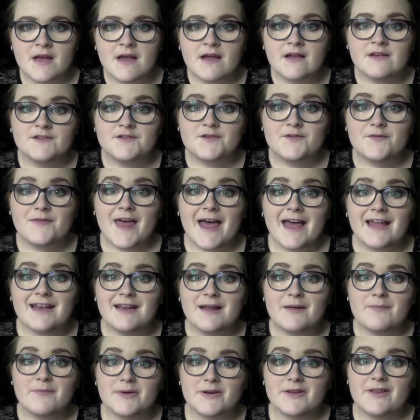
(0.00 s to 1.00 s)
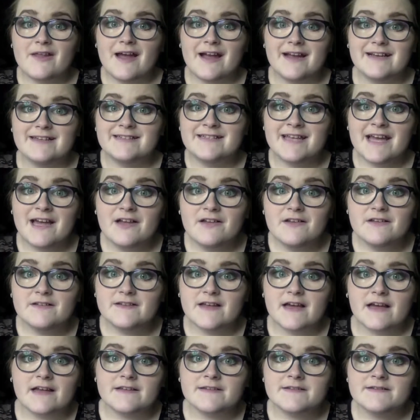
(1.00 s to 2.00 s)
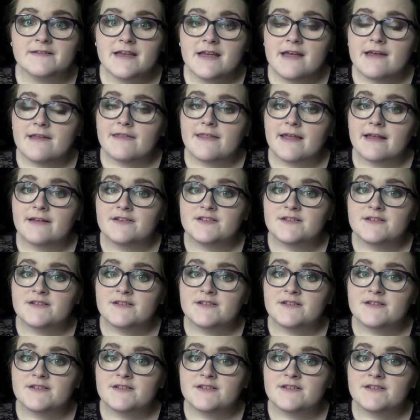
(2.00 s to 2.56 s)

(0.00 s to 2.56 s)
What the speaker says: So that number line tells us that